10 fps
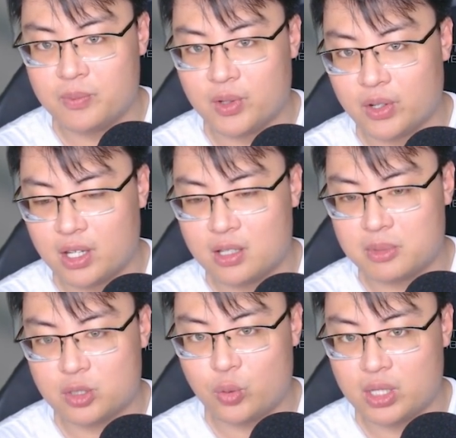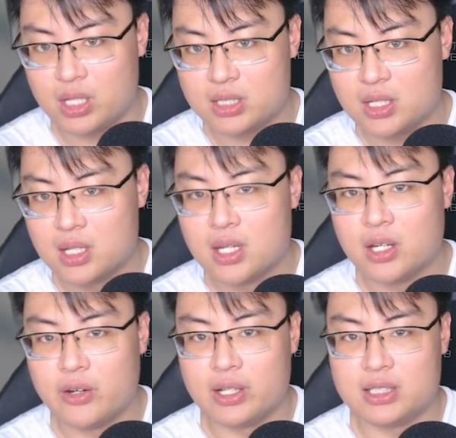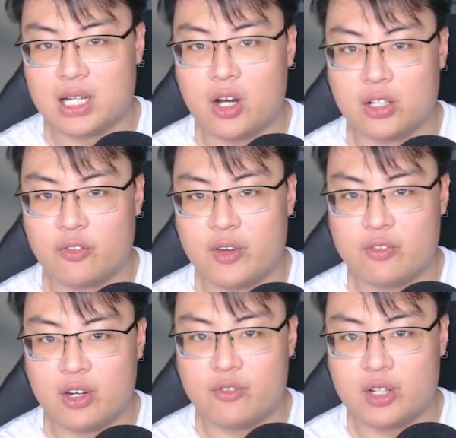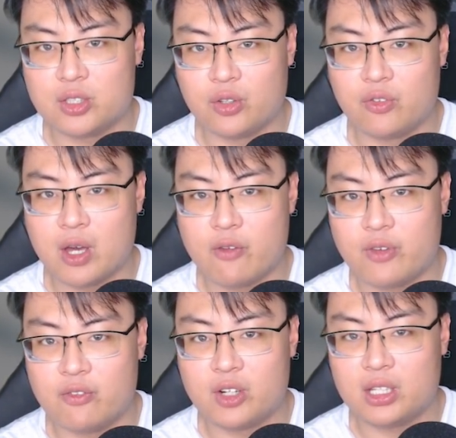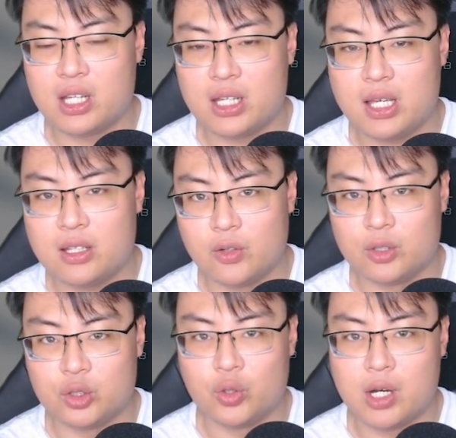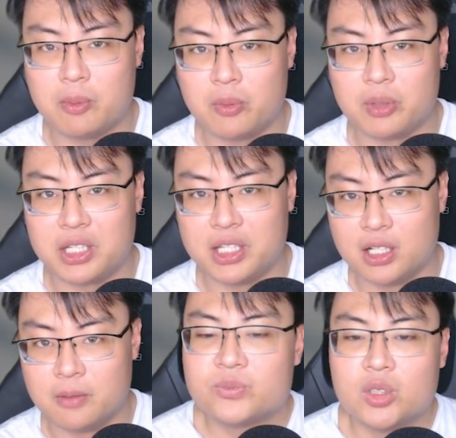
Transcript: Okay, let me just quit this. All right, these are all the favorites. So if you have favorited it, it will show up over here.